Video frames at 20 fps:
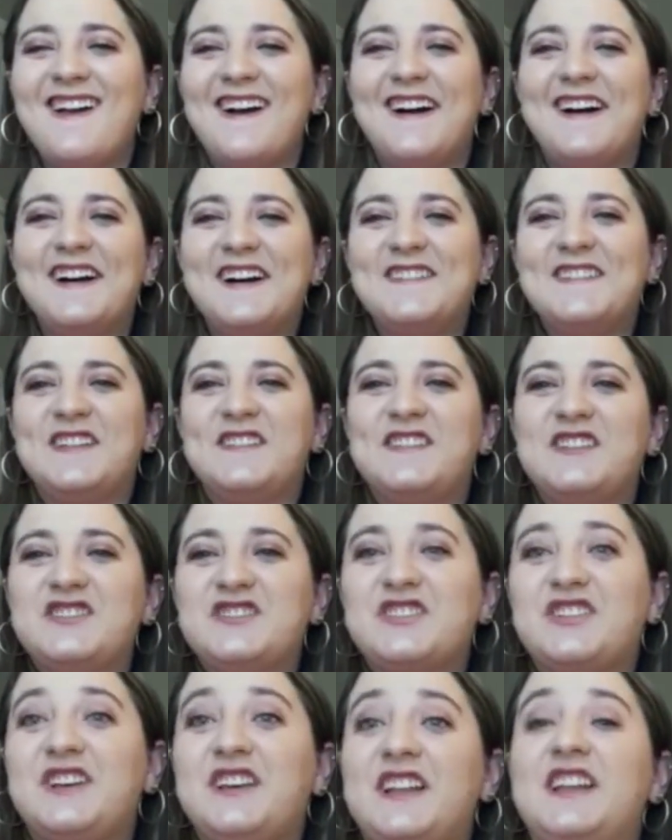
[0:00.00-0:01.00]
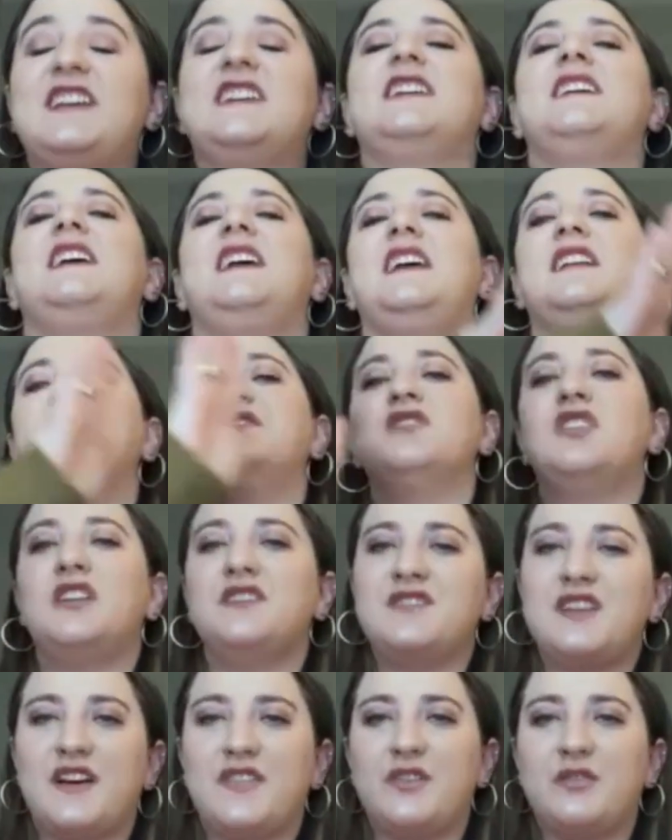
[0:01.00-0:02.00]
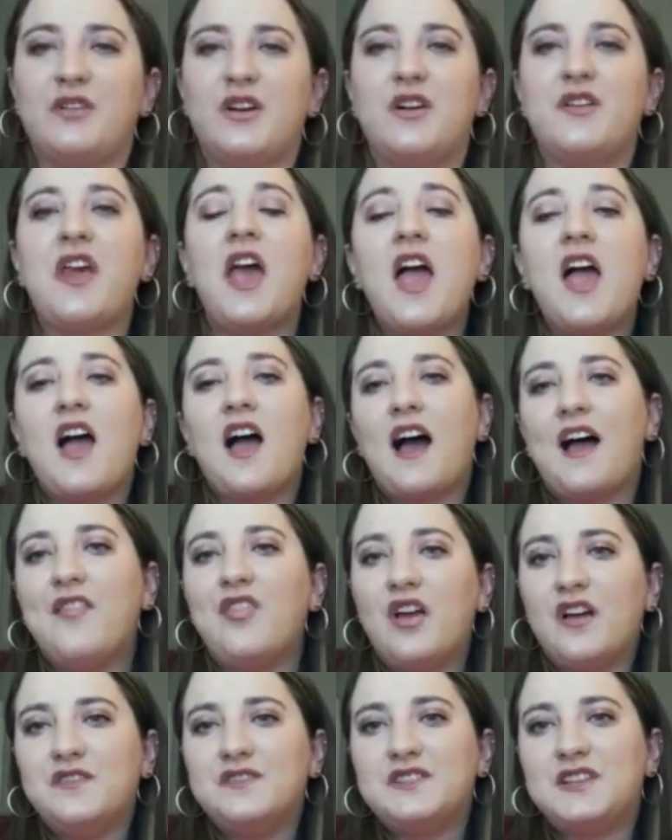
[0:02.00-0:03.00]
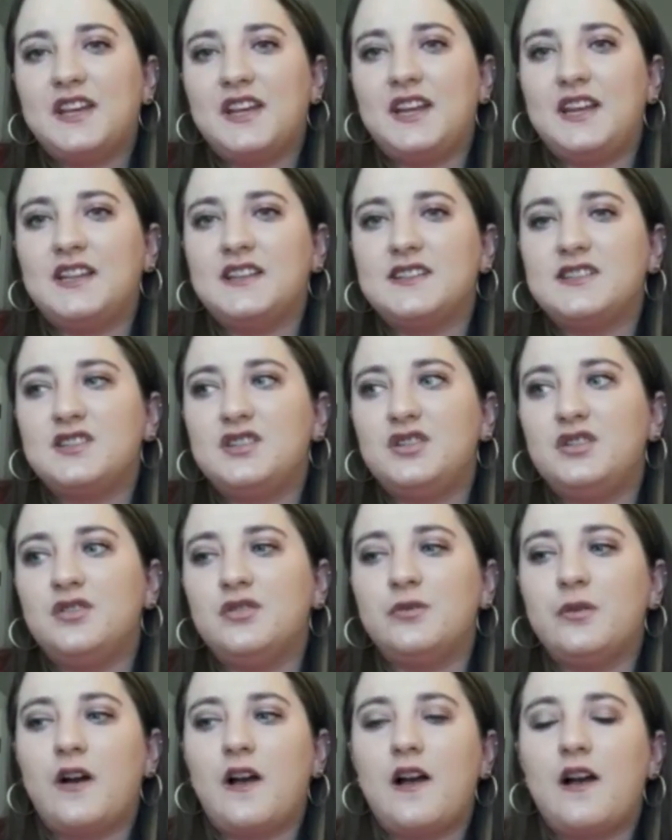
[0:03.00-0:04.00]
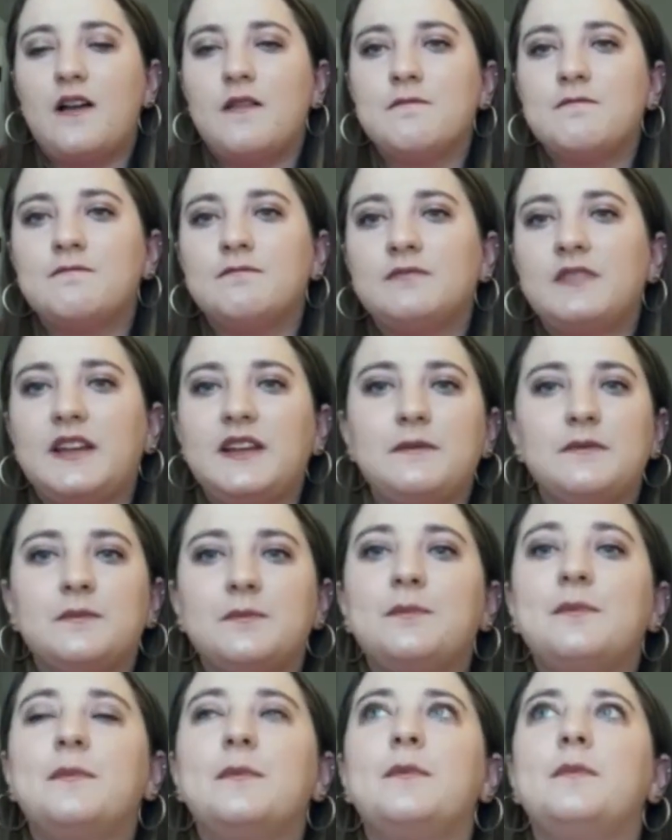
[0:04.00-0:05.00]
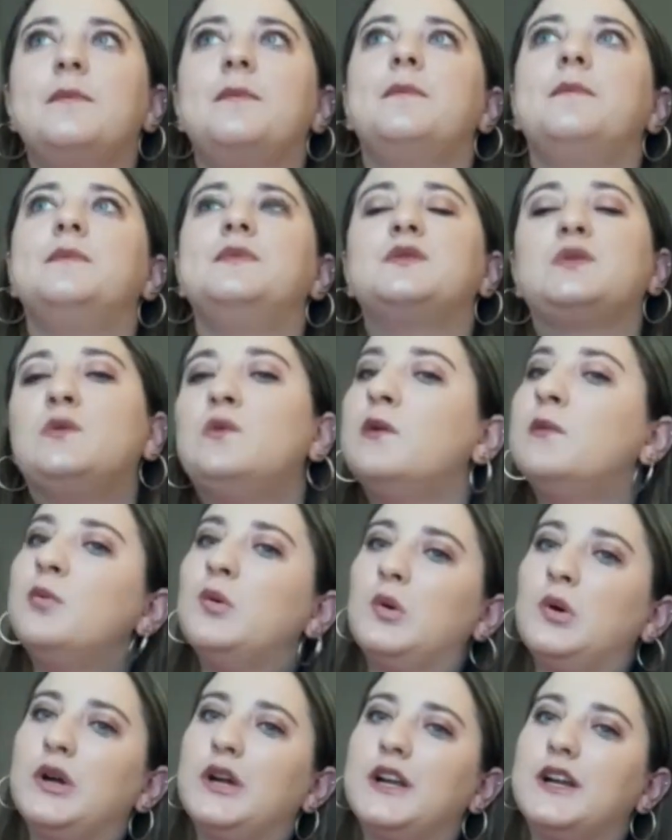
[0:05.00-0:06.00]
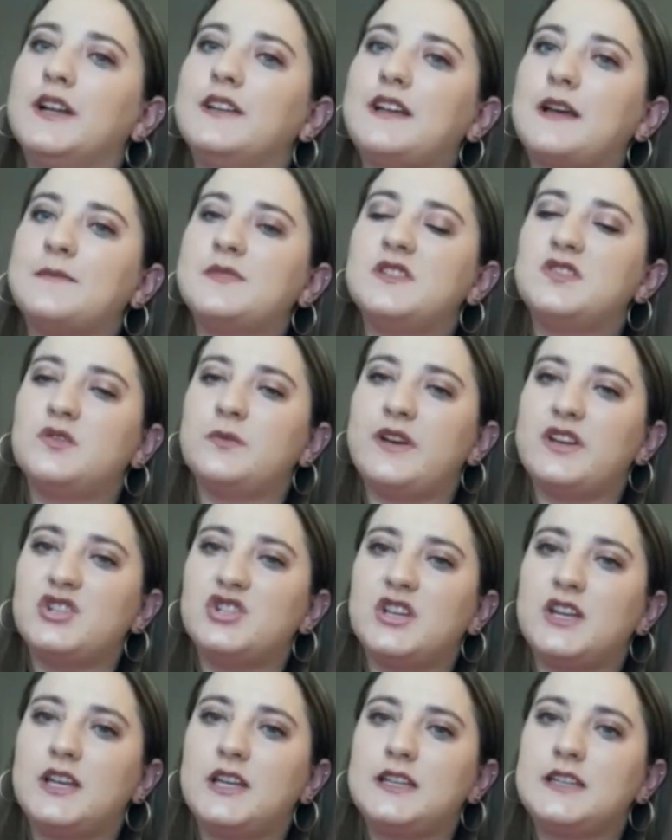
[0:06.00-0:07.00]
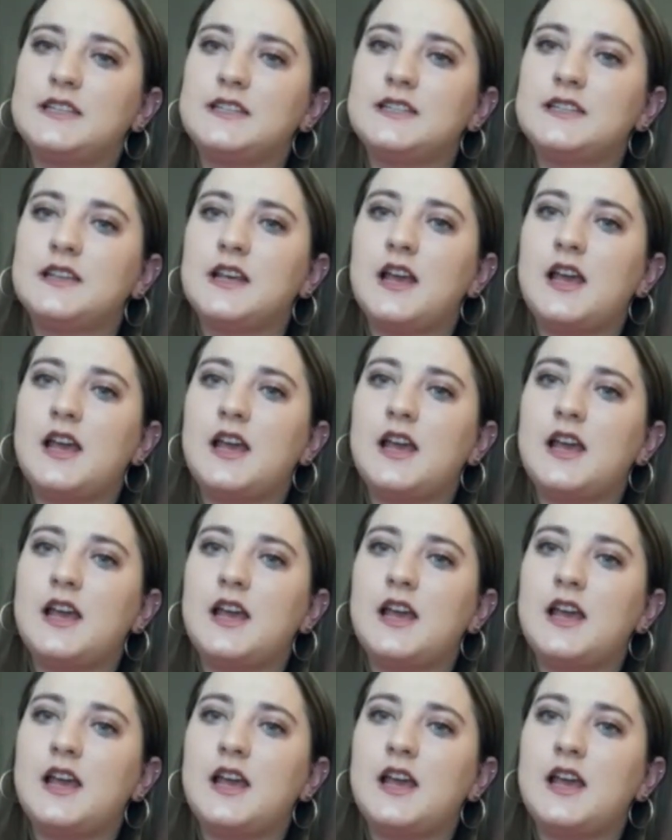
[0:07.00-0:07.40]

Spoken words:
And eventually, again, long down the road, I'd love to get into school board type situations,